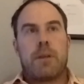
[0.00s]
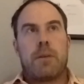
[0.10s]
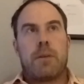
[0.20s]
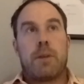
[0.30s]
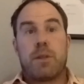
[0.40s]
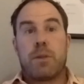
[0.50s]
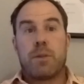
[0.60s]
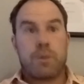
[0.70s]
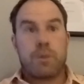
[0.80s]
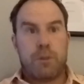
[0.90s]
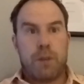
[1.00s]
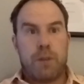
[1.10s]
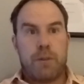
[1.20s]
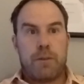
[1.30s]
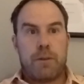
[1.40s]
because there was no
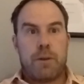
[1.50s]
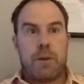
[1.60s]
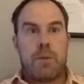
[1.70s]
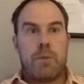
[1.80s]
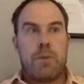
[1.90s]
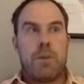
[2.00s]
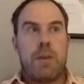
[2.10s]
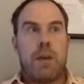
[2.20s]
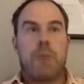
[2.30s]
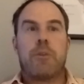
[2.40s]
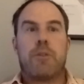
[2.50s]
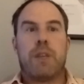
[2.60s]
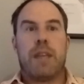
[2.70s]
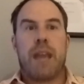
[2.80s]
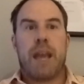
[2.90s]
rough, would help
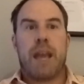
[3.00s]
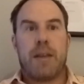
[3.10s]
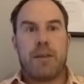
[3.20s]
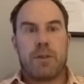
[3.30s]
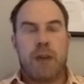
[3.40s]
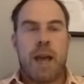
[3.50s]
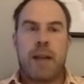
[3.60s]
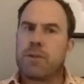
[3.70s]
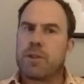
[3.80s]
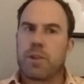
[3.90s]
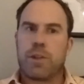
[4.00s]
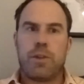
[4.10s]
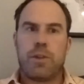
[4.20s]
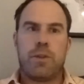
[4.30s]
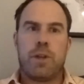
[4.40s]
create the angles. So angles are
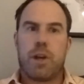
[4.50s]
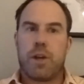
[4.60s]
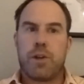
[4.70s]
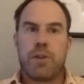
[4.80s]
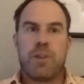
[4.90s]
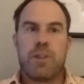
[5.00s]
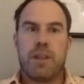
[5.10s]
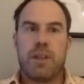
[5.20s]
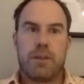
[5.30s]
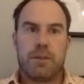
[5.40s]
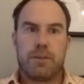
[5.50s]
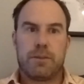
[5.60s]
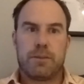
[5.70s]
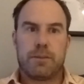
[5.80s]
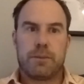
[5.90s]
huge, are a huge deal
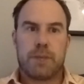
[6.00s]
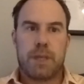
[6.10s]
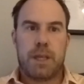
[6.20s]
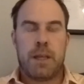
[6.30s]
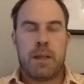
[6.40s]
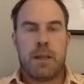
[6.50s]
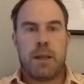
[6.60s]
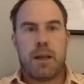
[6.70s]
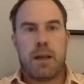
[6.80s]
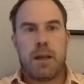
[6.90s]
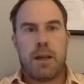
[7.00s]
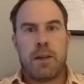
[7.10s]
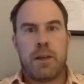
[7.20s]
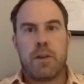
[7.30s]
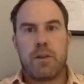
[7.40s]
in uh,
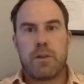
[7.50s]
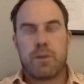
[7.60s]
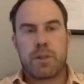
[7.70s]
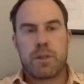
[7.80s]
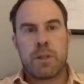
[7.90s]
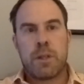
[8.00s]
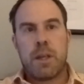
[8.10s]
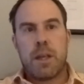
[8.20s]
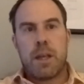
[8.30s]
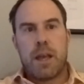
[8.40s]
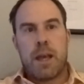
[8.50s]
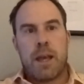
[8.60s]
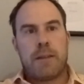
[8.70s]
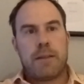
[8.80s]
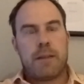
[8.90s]
in the golf course,
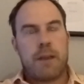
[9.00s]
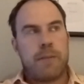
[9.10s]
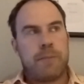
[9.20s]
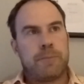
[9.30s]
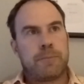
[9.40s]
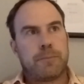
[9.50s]
and um,